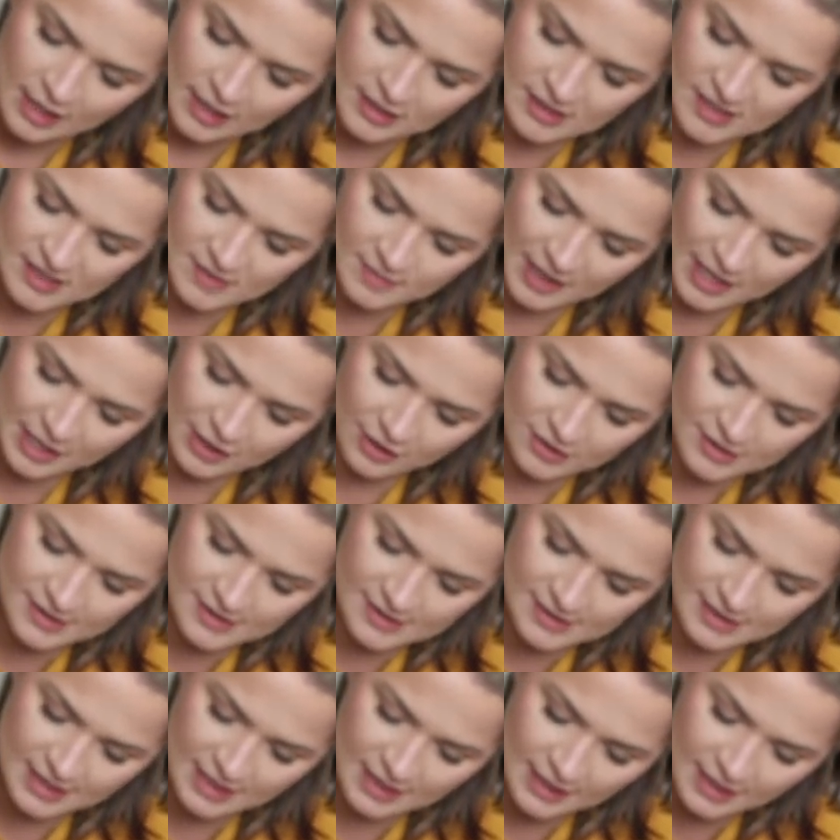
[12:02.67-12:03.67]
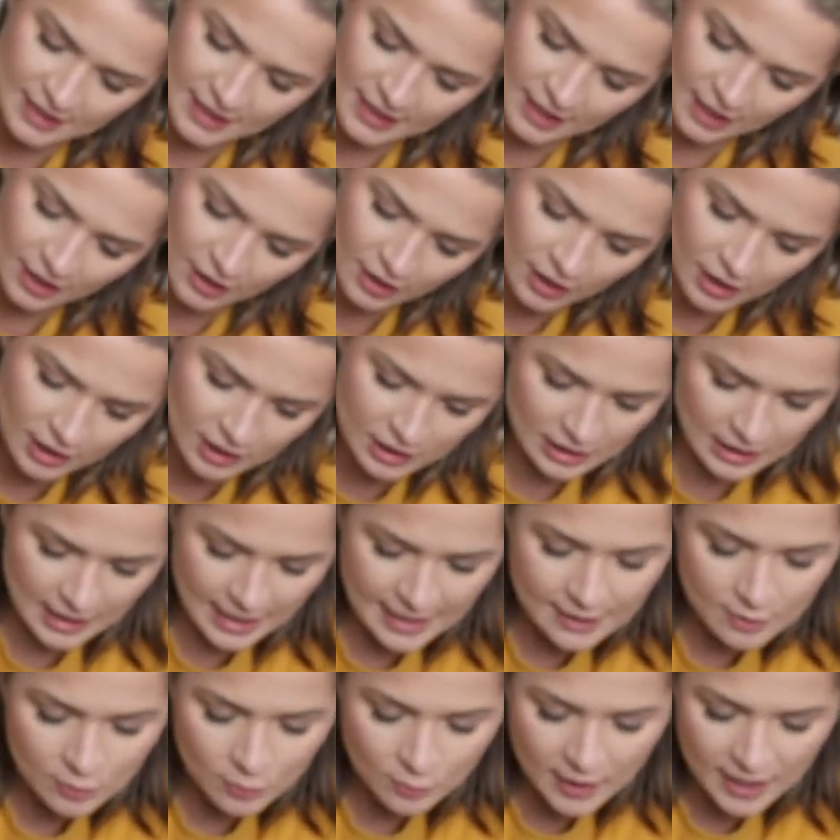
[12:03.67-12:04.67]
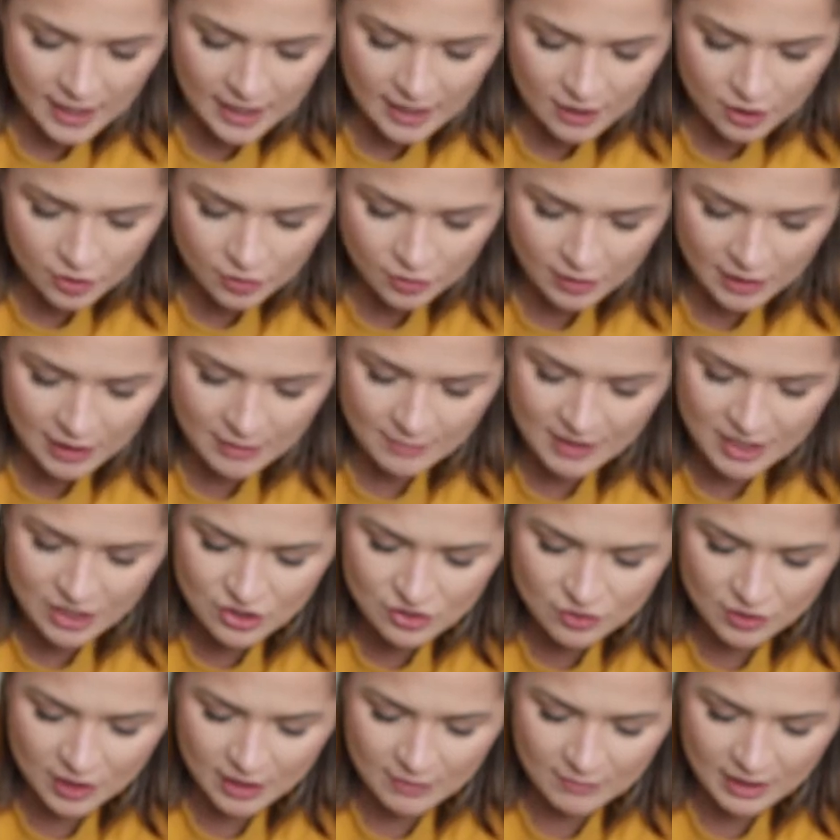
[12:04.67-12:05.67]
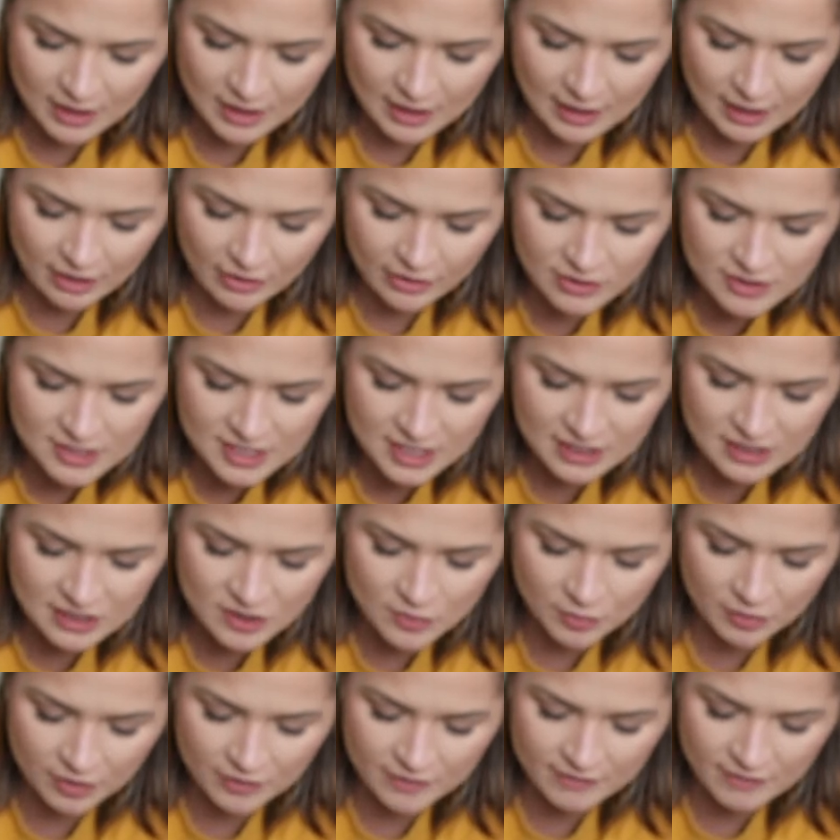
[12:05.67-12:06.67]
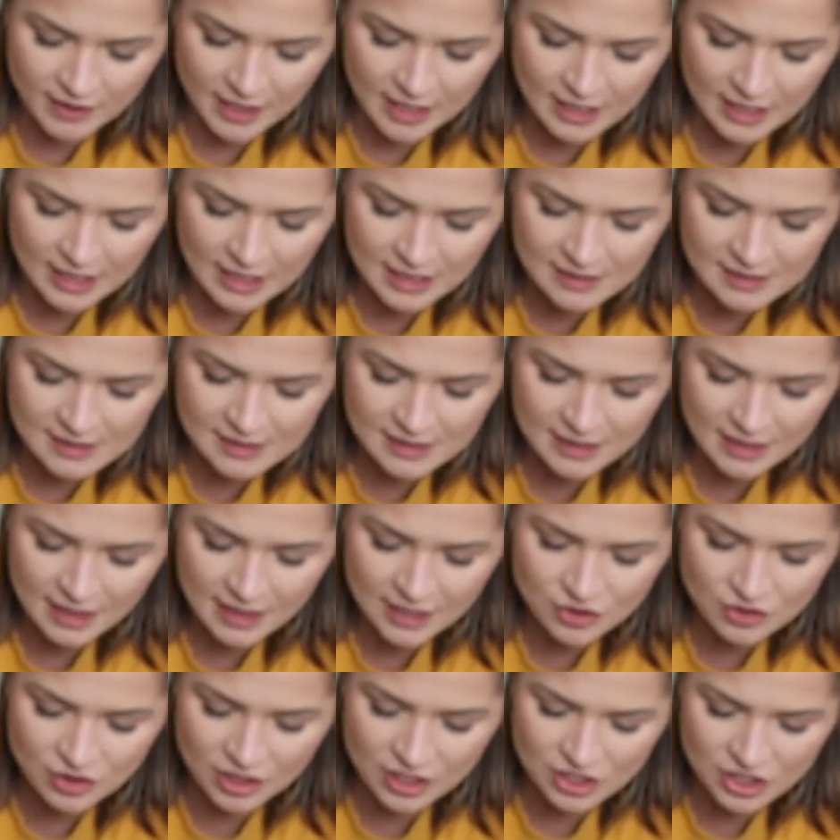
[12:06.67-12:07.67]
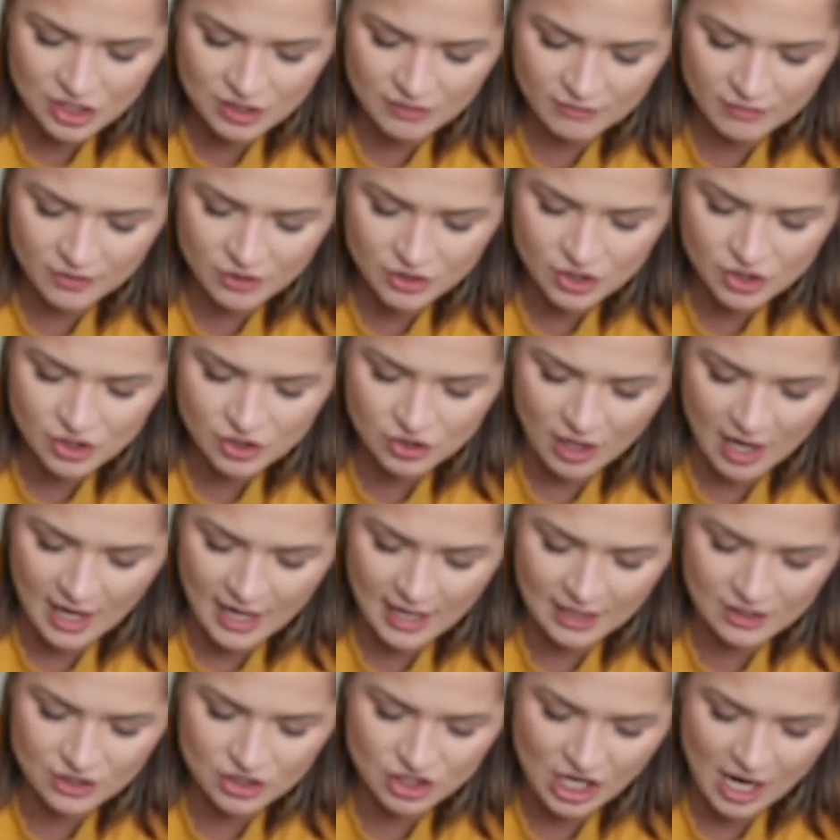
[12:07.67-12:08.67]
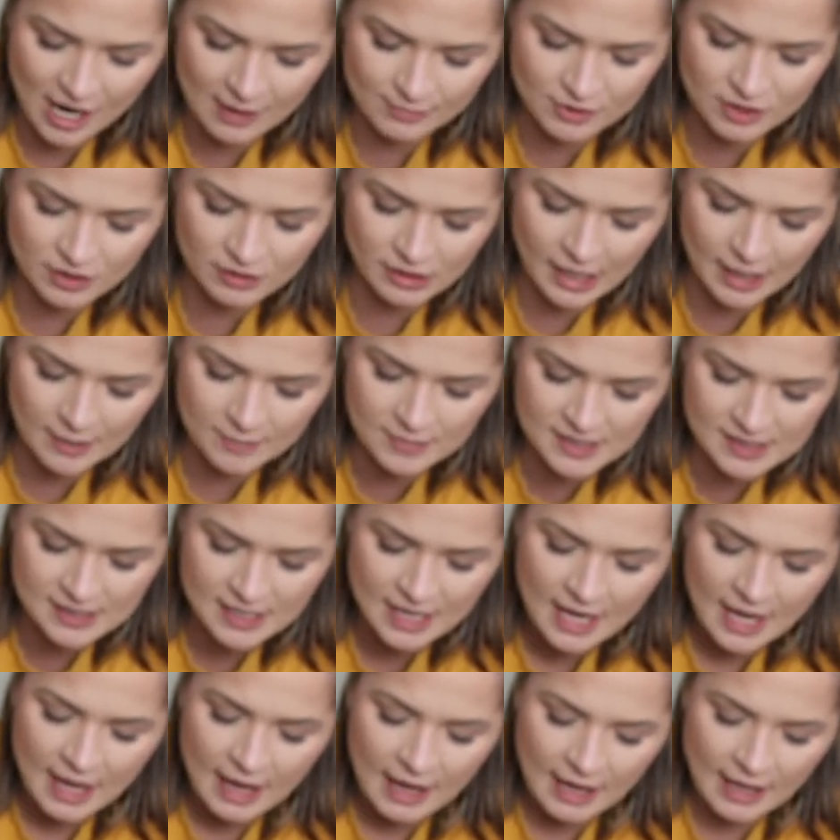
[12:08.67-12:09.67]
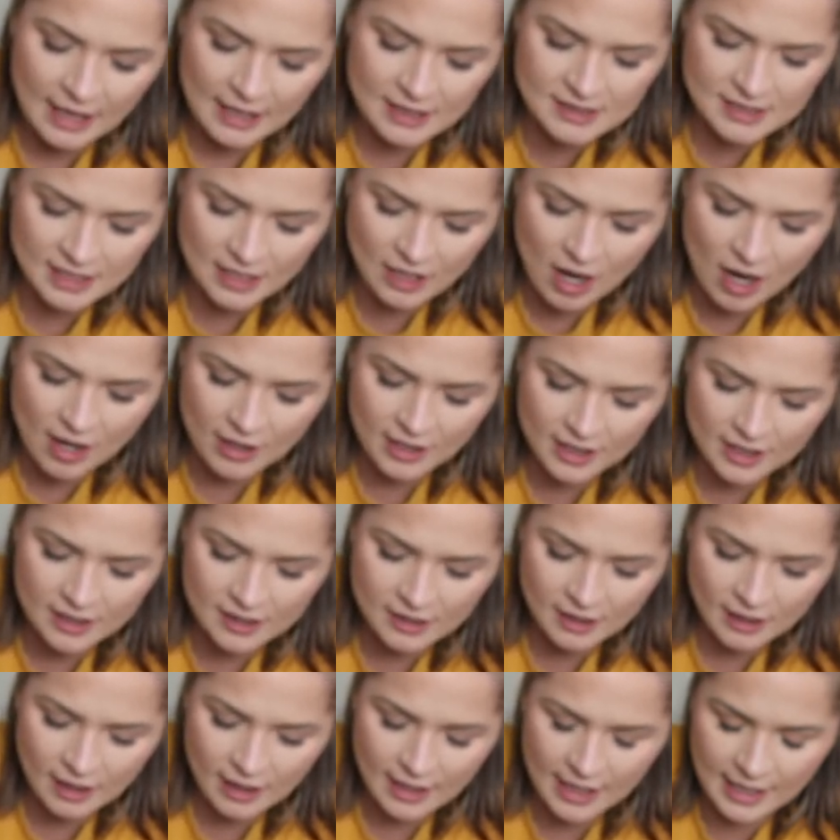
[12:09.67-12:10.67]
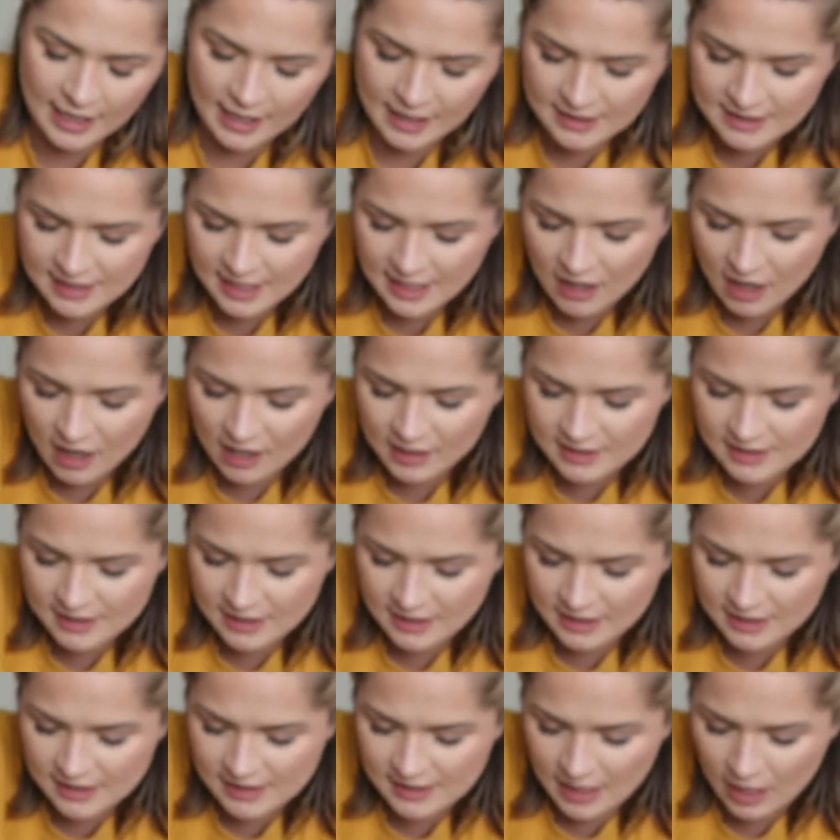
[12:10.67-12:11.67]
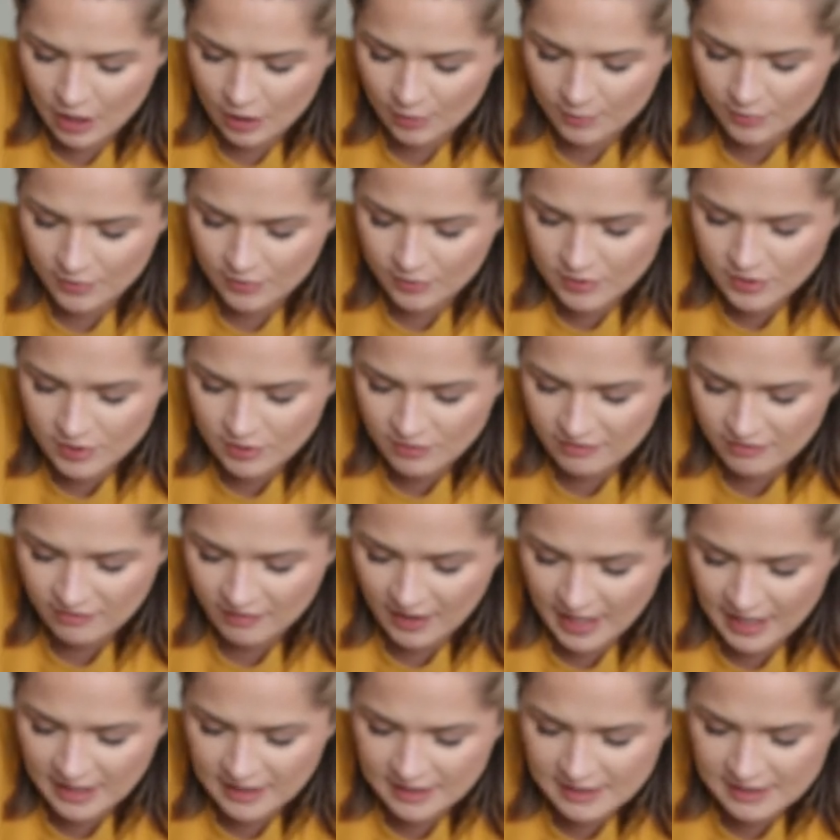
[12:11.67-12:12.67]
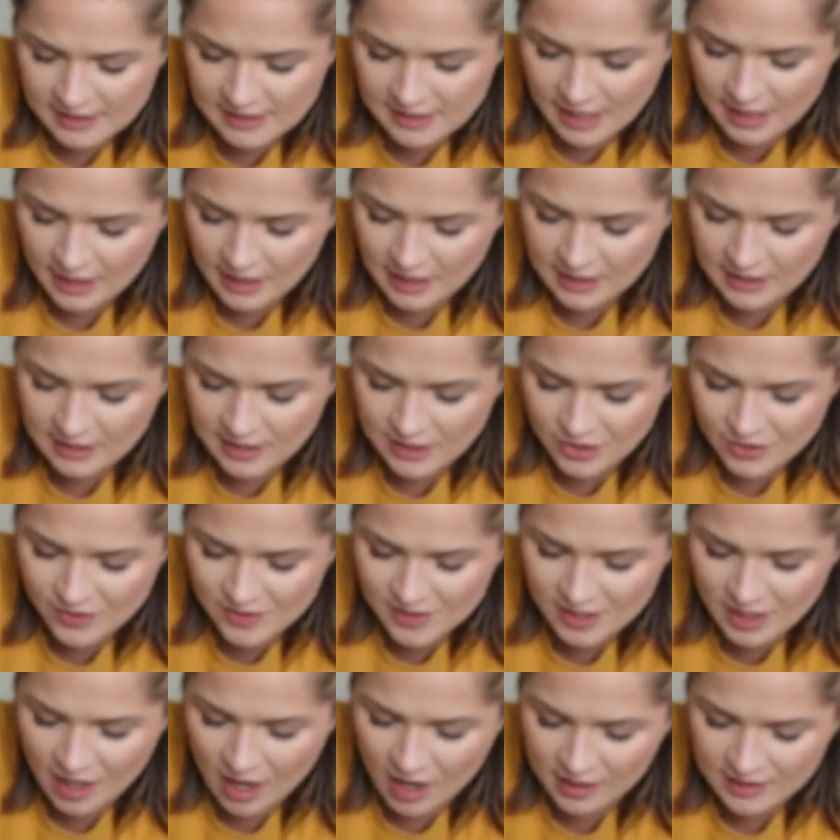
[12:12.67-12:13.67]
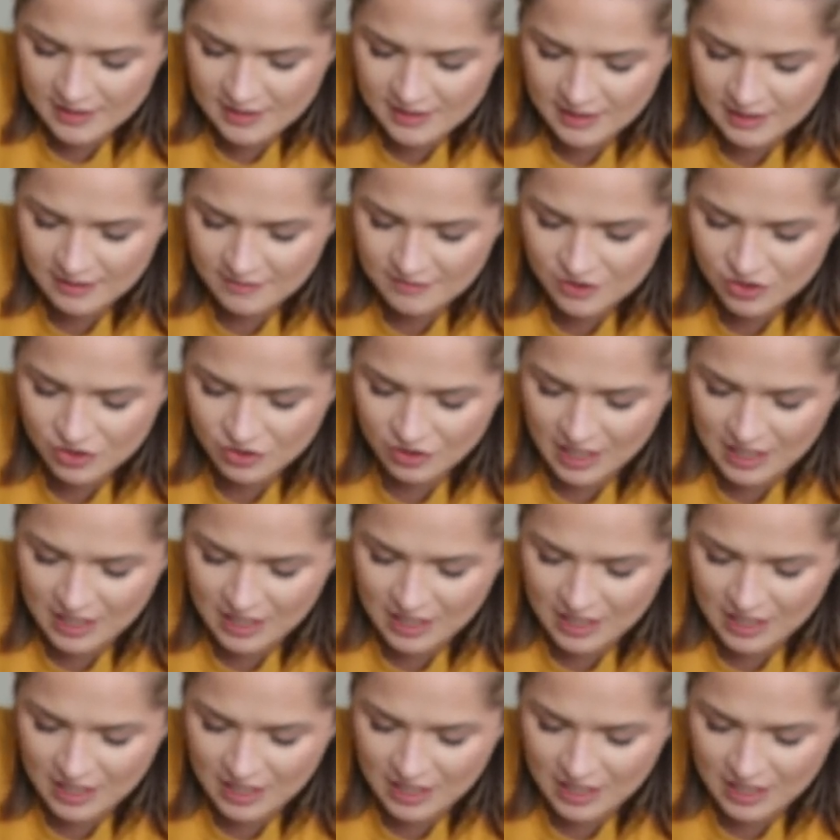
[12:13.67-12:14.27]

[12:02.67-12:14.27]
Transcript: inspired skincare, a lightweight, creamy treatment guaranteed to provide instant hydration for dry and chapped lips. Antioxidants help to fight sun-induced oxidative